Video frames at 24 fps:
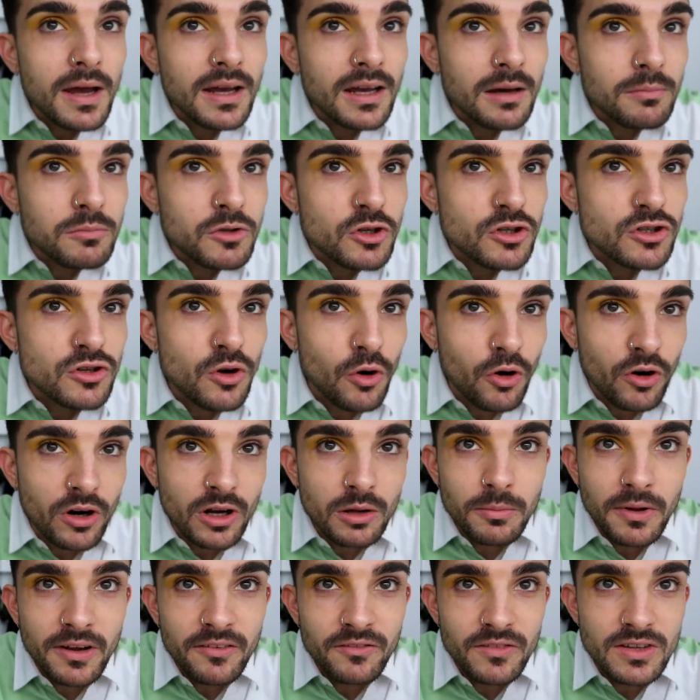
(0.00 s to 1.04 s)
Makeup
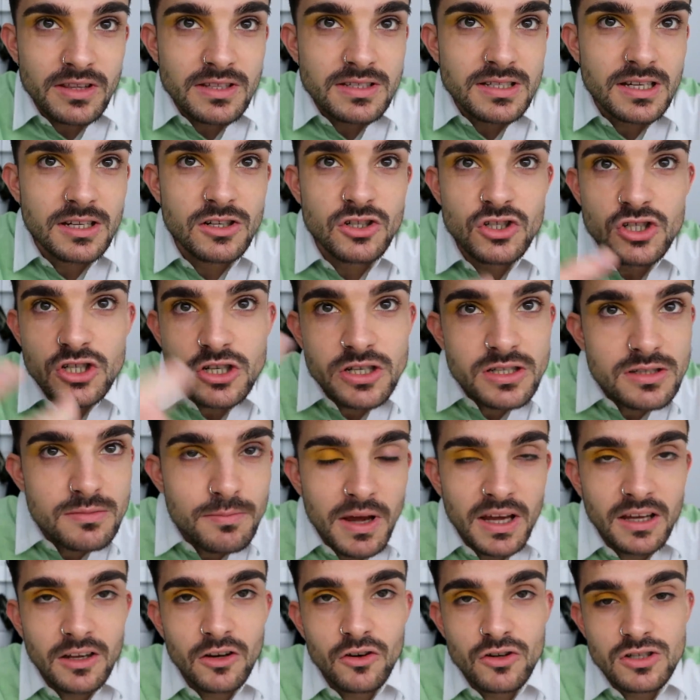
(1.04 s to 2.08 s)
tutorial by Vincent. Just
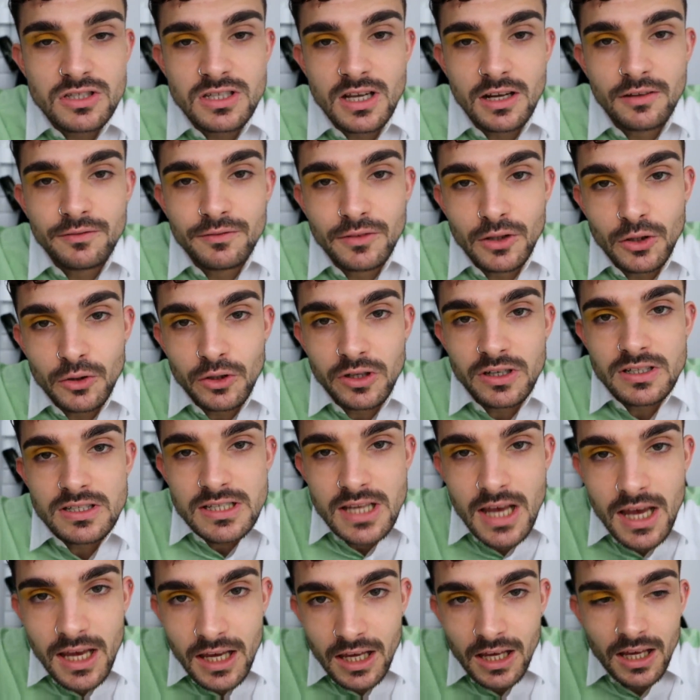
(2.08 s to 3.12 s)
make yourself look
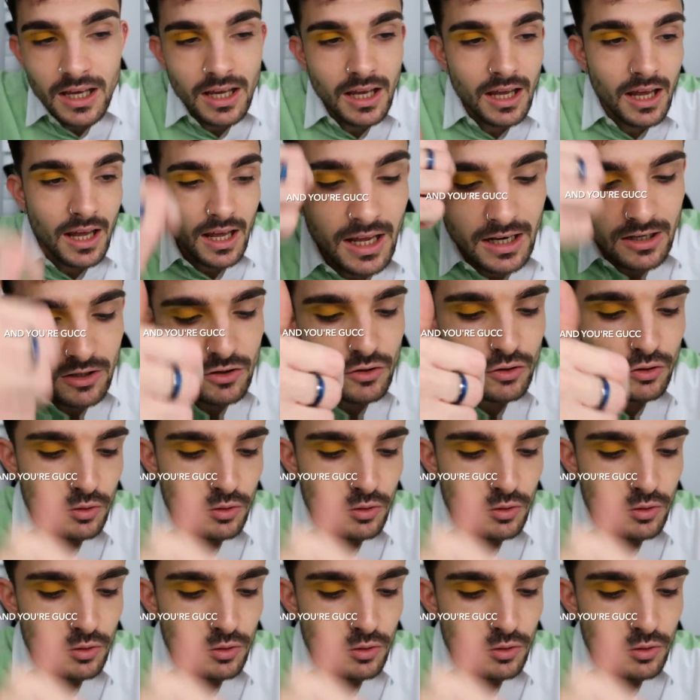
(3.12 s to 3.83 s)
sick and you